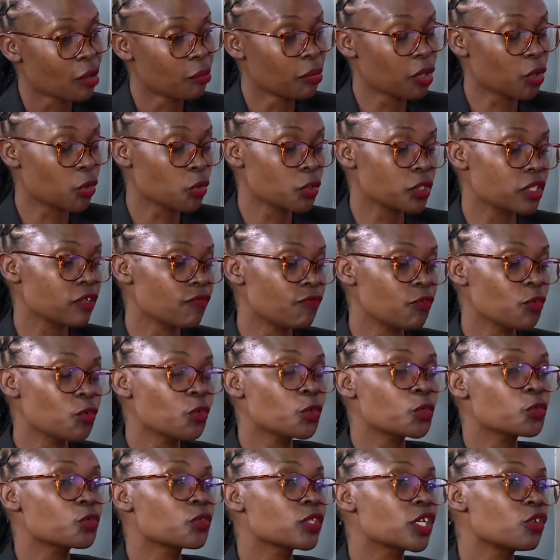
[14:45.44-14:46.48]
Because if you
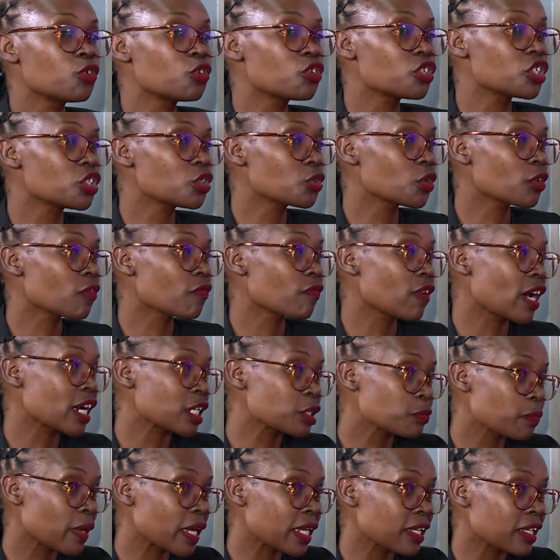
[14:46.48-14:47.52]
go to the nutrition
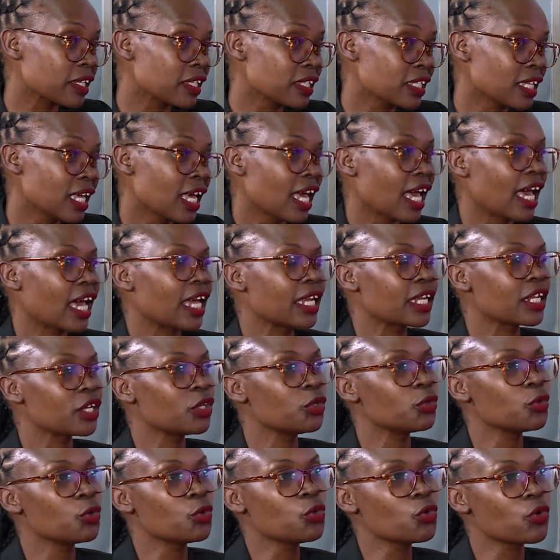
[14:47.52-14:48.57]
fact panel and then
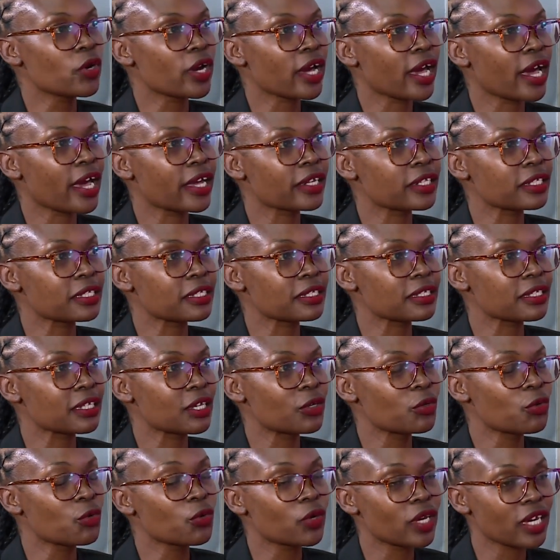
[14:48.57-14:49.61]
you look
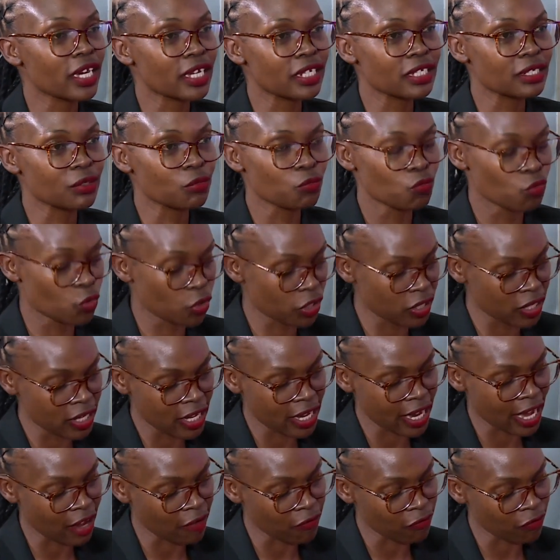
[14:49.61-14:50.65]
at what
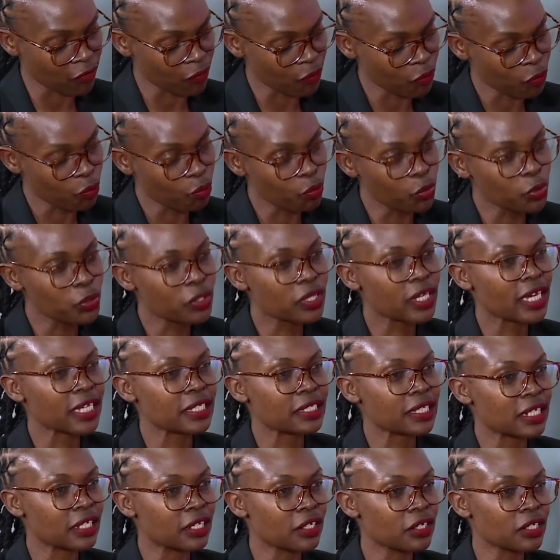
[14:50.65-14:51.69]
they have put there as
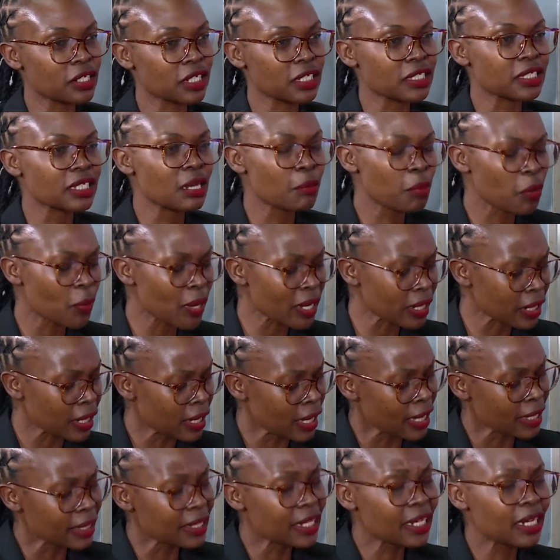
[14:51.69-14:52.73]
the ingredients. Number one,
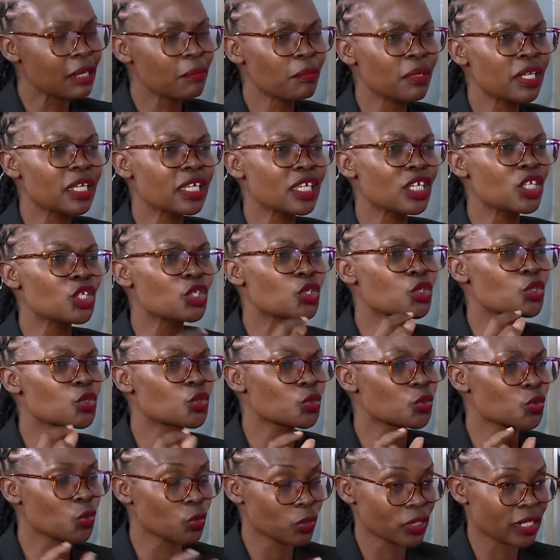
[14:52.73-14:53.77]
the labeling is
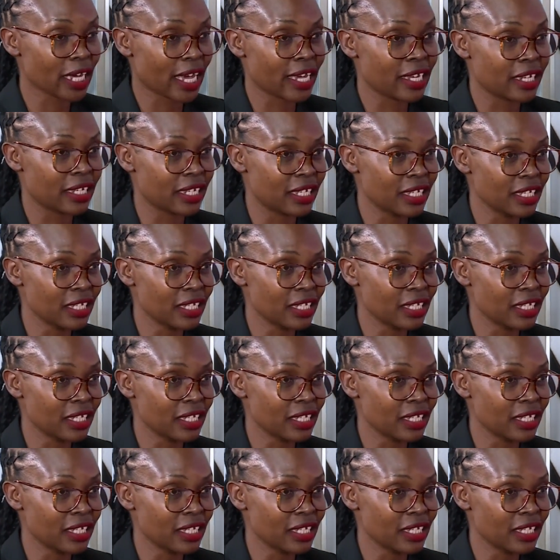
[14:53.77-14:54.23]
so tiny.